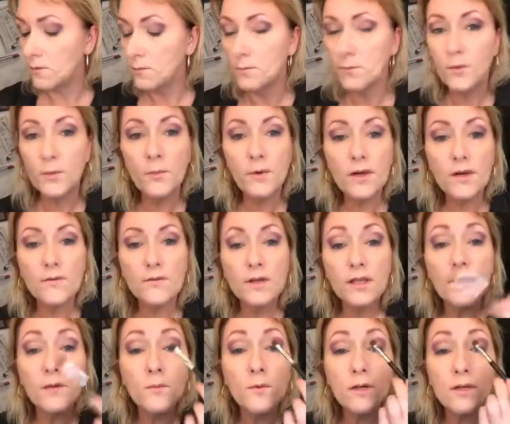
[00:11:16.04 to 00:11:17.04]
But what I
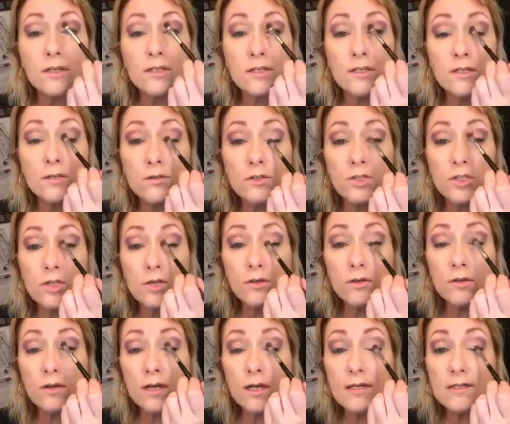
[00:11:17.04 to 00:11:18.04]
really wanted to do is show
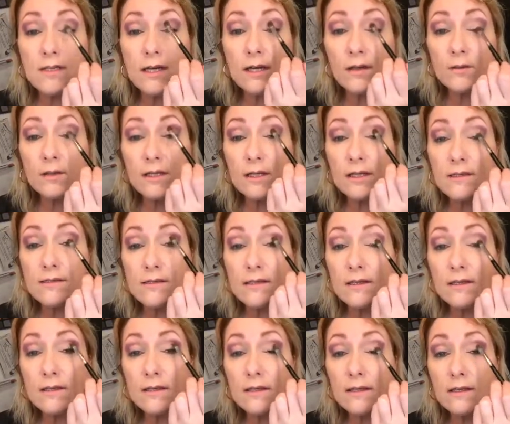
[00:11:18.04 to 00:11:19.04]
you guys how easy
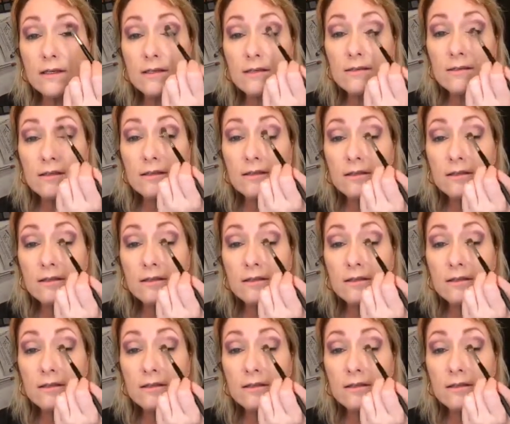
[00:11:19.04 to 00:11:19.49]
it is